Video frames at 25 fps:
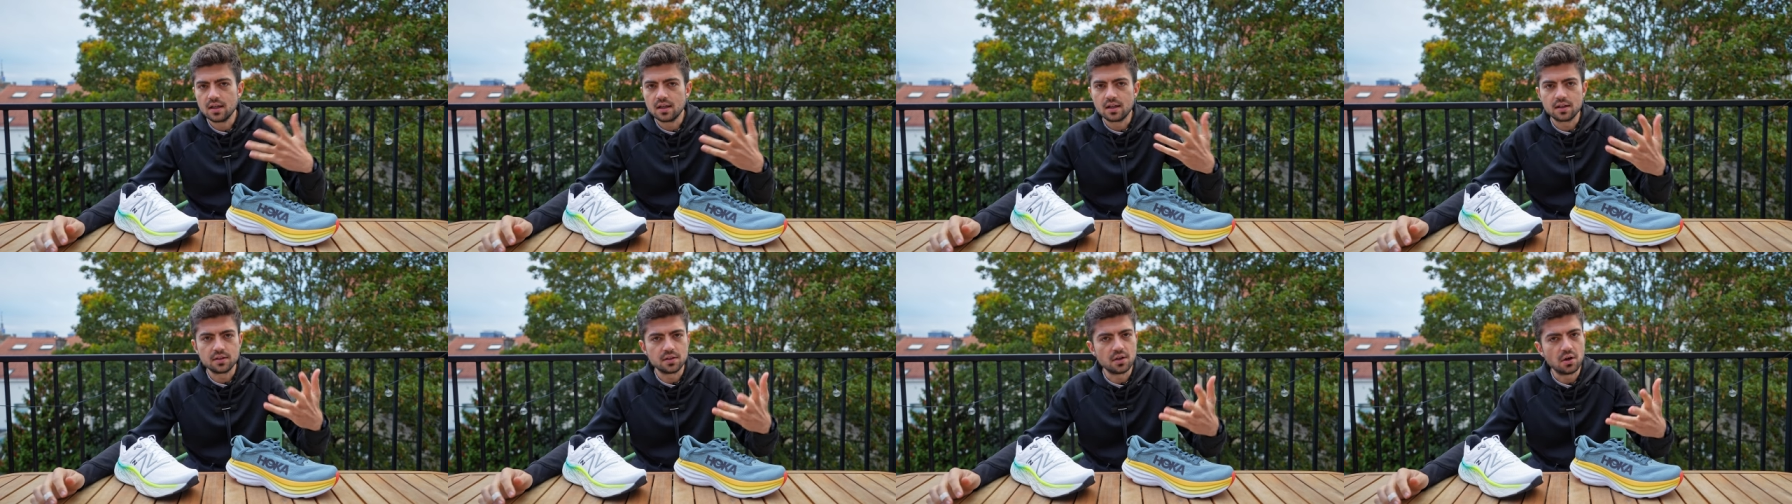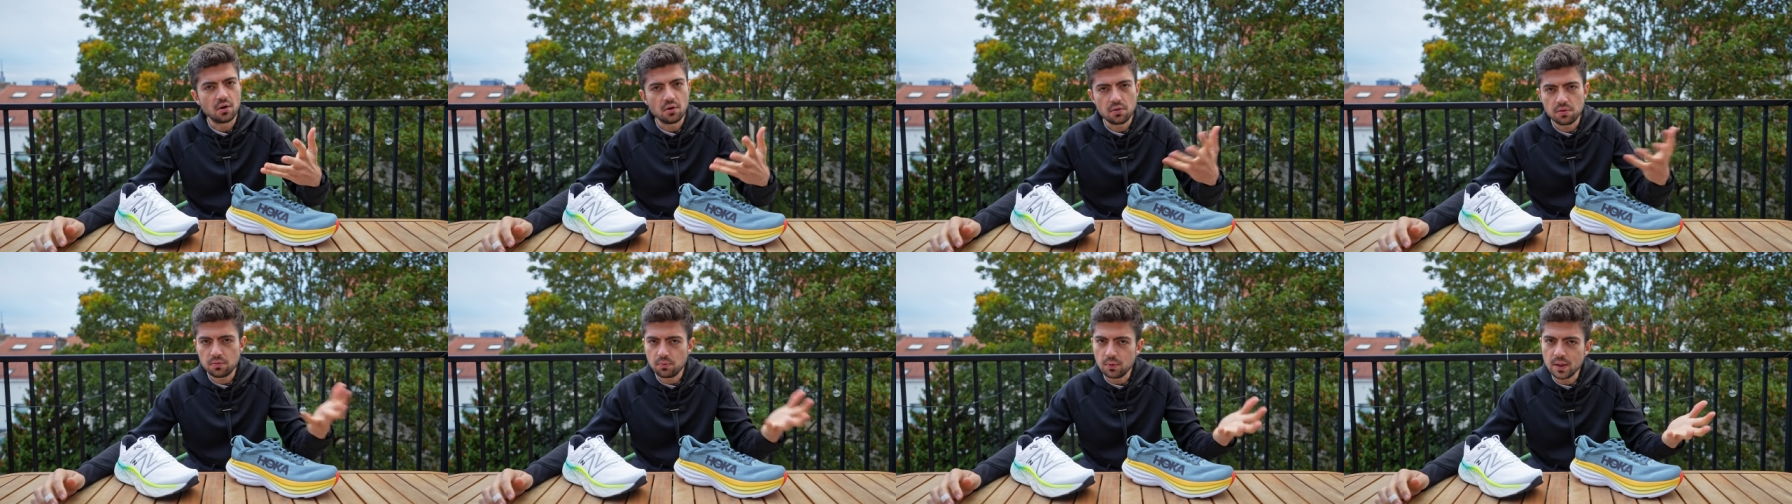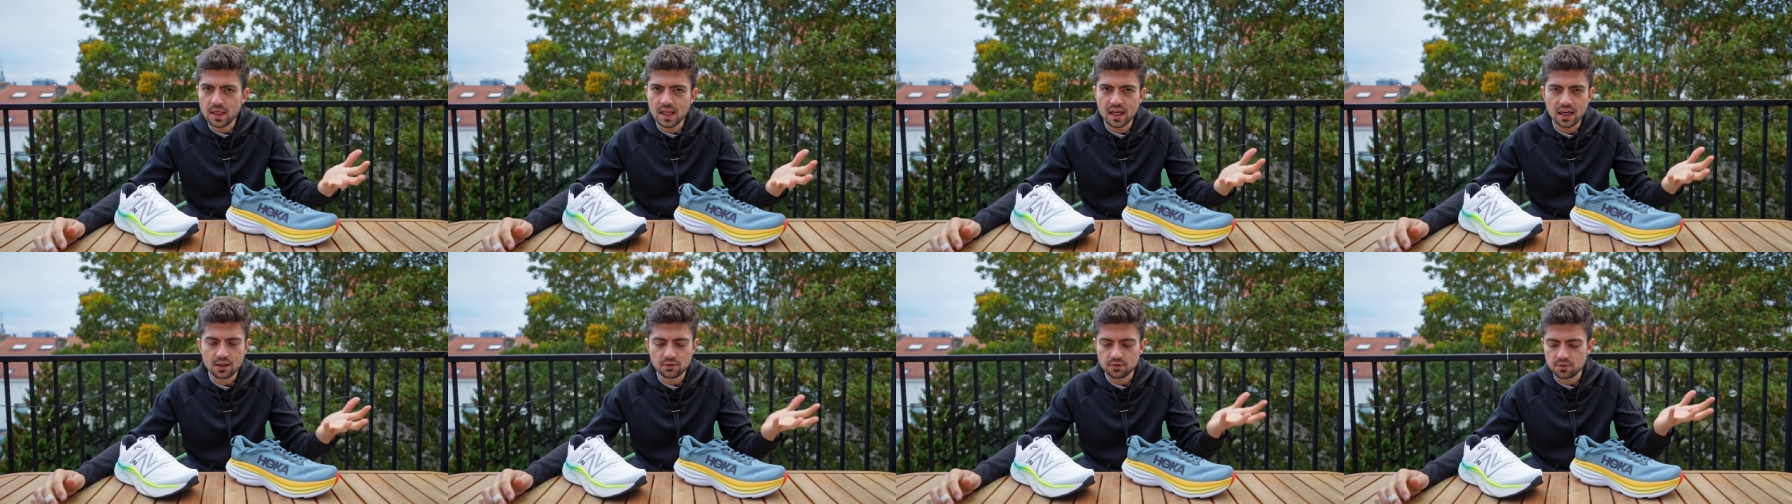you know,
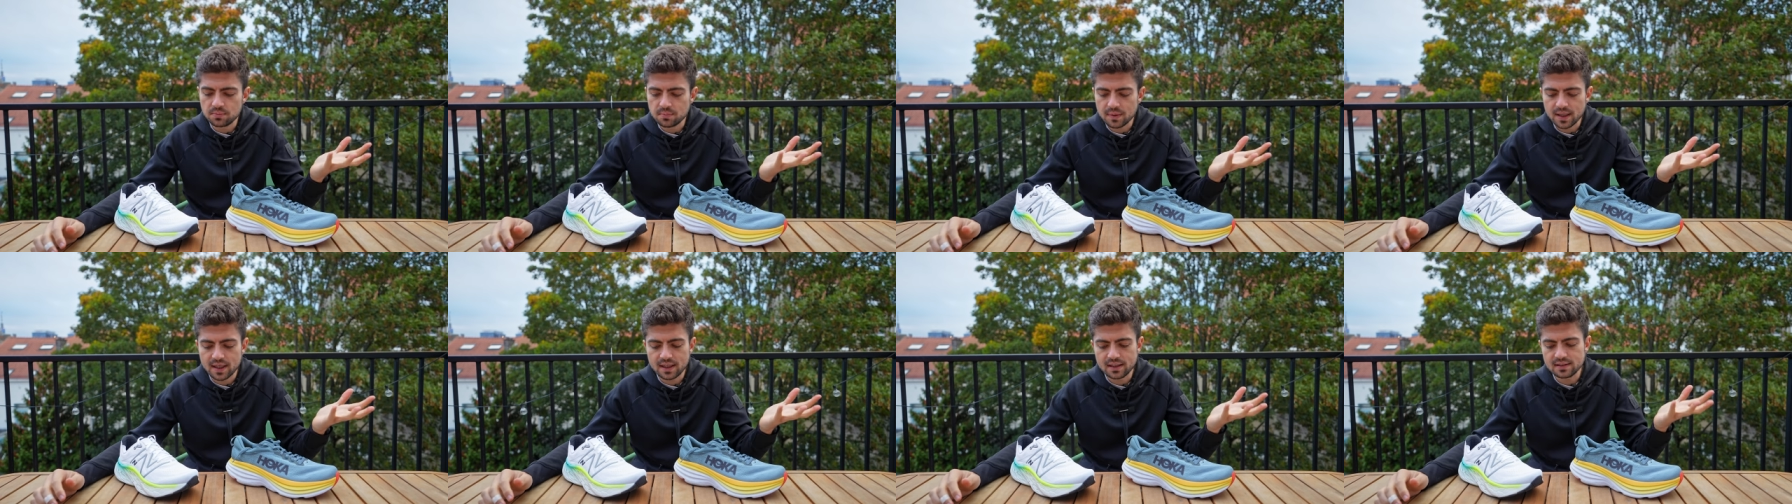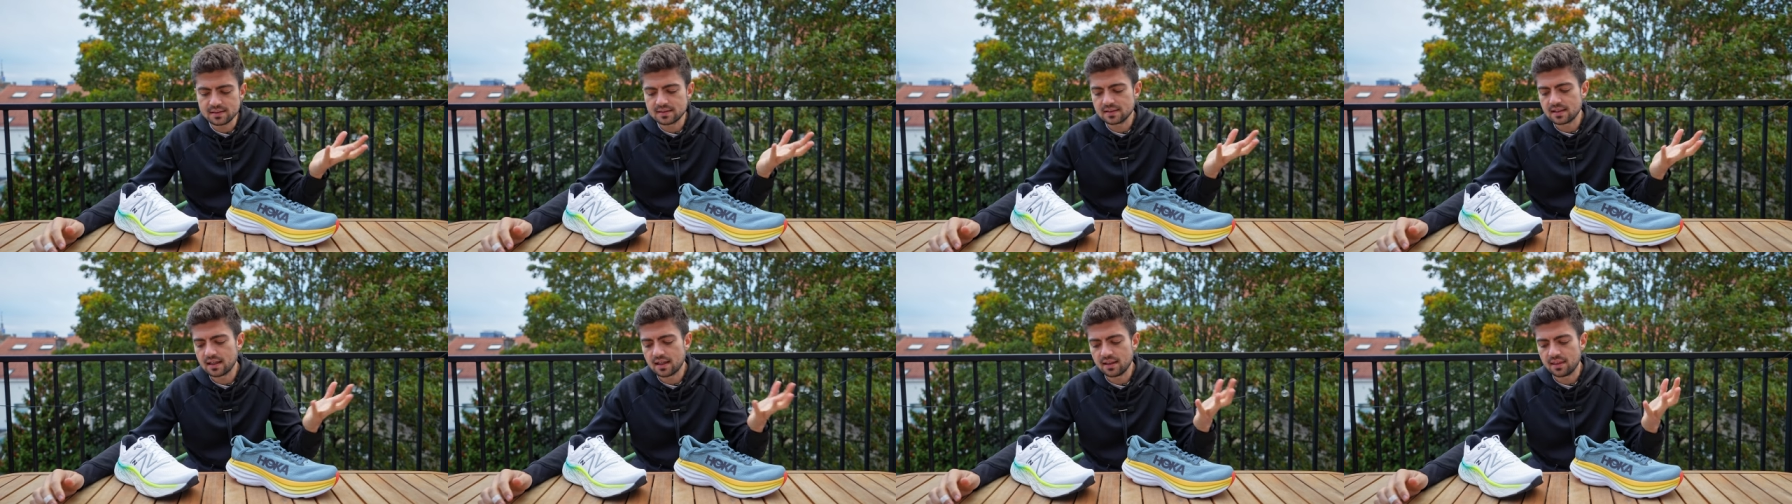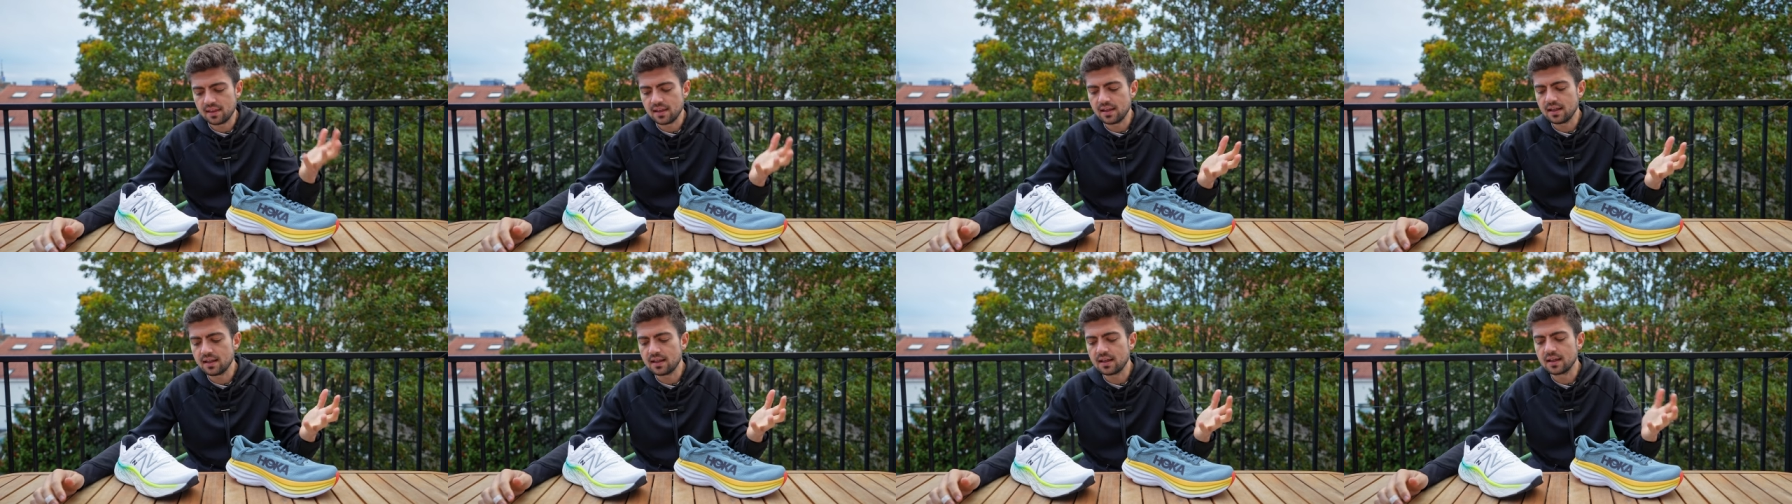300 miles, I
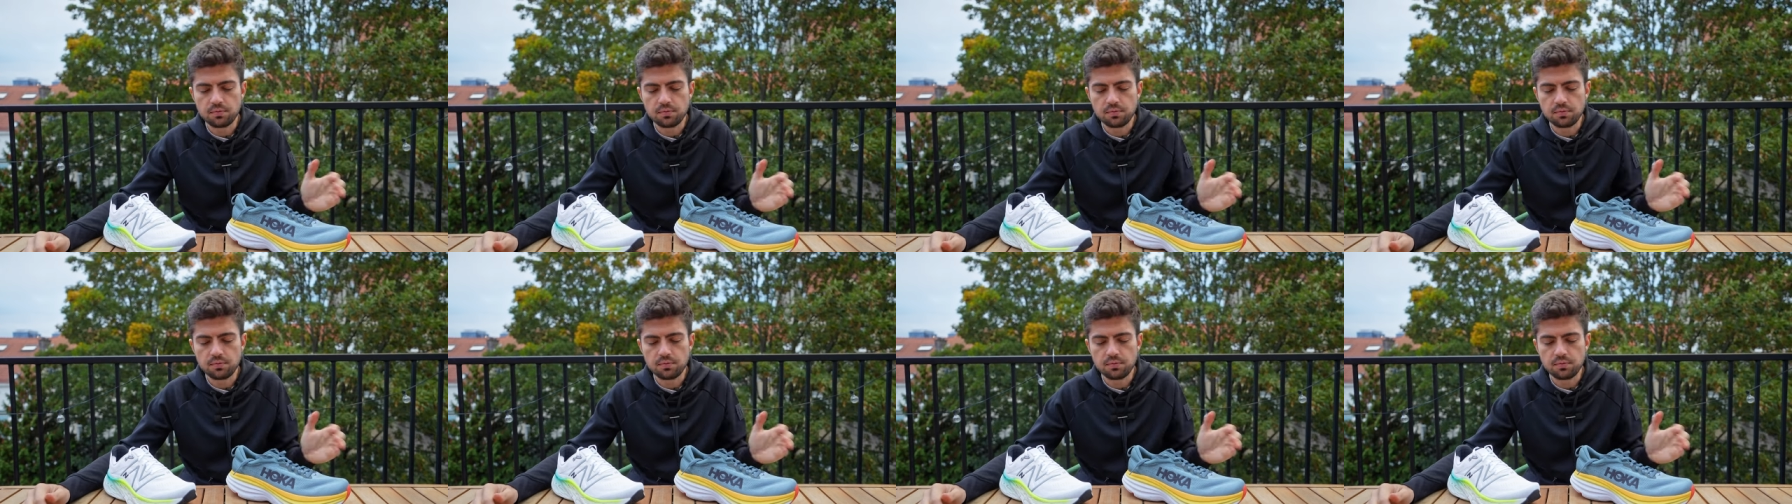think,